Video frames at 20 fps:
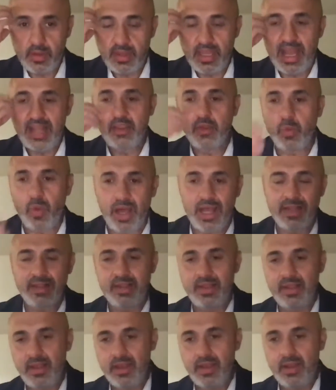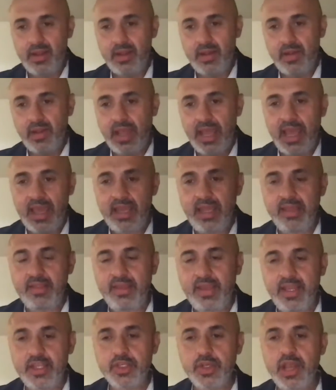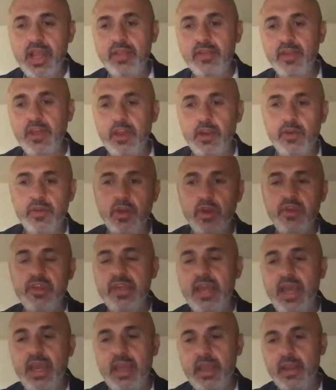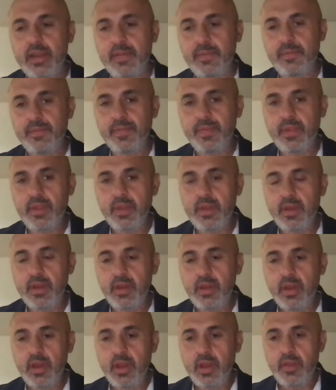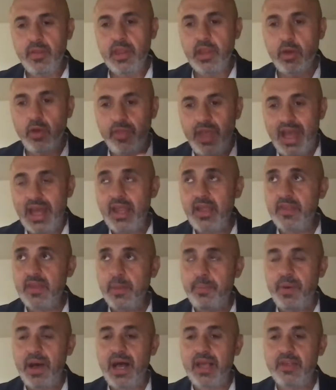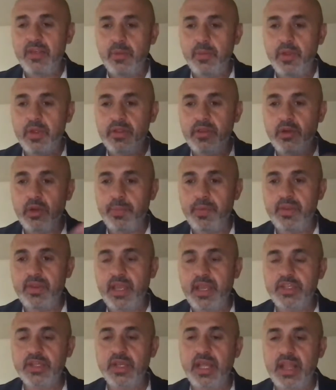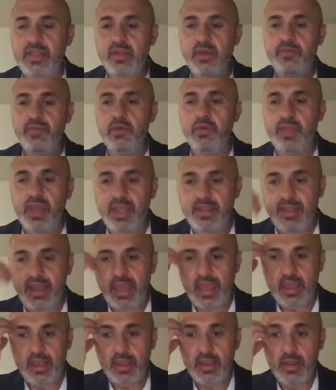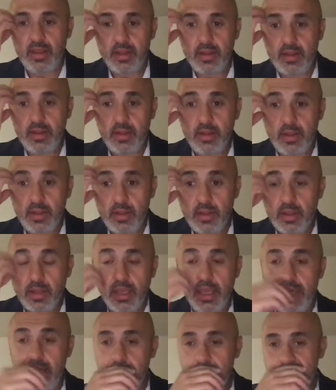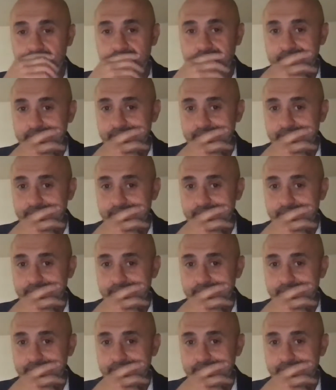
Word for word: That's what NET translators are saying. They go, that is a possible interpretation. That's the view they take. Okay?